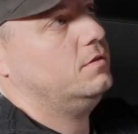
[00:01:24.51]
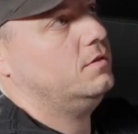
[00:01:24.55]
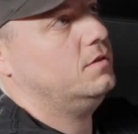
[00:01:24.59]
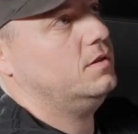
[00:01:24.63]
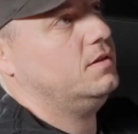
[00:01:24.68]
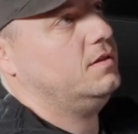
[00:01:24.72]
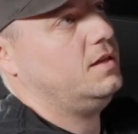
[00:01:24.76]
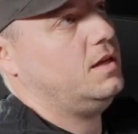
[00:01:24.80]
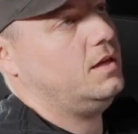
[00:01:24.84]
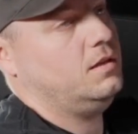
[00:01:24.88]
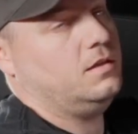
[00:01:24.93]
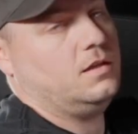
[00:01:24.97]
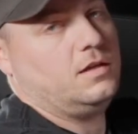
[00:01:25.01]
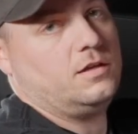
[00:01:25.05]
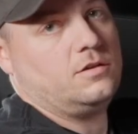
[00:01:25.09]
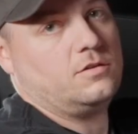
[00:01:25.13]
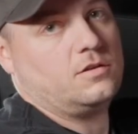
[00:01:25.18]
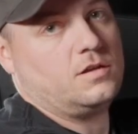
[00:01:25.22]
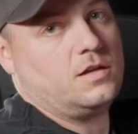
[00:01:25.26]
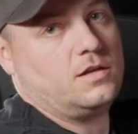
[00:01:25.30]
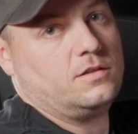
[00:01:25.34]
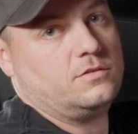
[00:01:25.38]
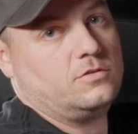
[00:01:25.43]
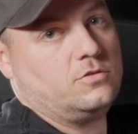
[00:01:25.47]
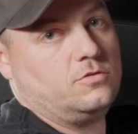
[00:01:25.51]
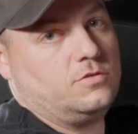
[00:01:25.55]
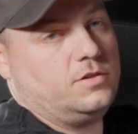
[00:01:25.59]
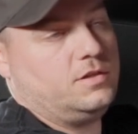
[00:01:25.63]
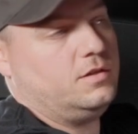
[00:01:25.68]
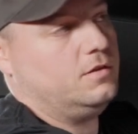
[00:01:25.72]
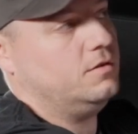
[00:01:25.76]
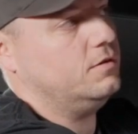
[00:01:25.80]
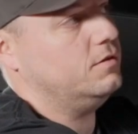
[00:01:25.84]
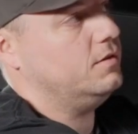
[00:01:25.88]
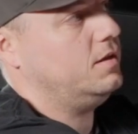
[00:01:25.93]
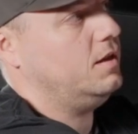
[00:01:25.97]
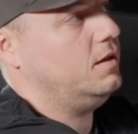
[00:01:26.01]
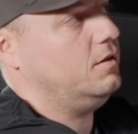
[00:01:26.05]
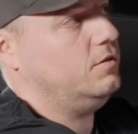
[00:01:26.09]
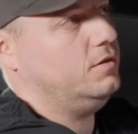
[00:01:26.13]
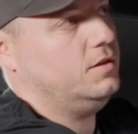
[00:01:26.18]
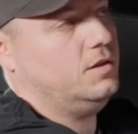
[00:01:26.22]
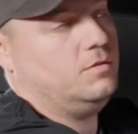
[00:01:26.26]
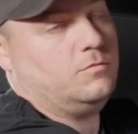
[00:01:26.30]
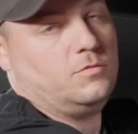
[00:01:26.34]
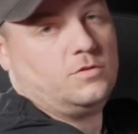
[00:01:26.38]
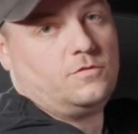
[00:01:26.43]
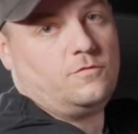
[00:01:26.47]
This headliner console here is held
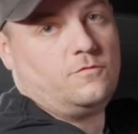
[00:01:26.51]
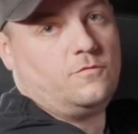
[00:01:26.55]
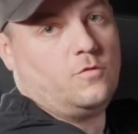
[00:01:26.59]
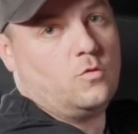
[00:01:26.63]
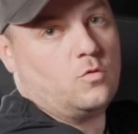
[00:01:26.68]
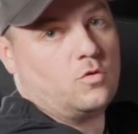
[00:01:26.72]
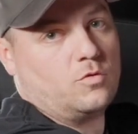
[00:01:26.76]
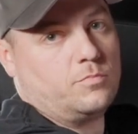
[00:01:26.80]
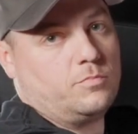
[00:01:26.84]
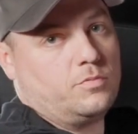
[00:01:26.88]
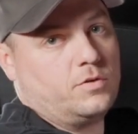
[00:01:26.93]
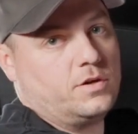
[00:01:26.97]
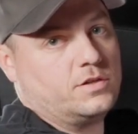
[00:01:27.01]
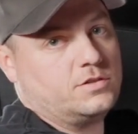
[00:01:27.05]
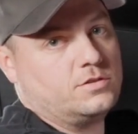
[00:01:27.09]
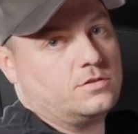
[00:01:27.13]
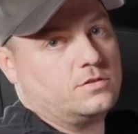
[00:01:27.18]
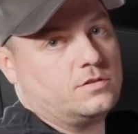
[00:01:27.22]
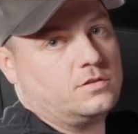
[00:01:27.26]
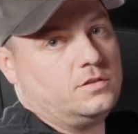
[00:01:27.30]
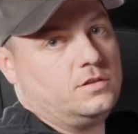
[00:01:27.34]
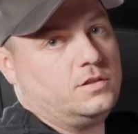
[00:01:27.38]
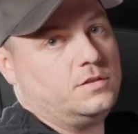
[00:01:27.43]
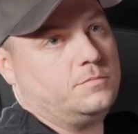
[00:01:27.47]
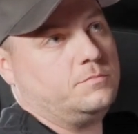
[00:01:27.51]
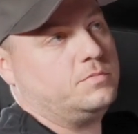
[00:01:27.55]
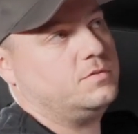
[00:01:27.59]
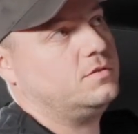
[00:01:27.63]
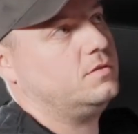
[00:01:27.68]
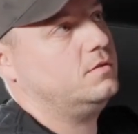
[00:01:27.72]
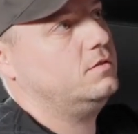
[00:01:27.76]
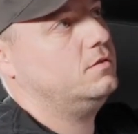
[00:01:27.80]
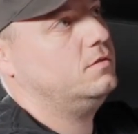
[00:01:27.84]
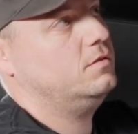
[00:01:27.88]
in with 4 pressure clips.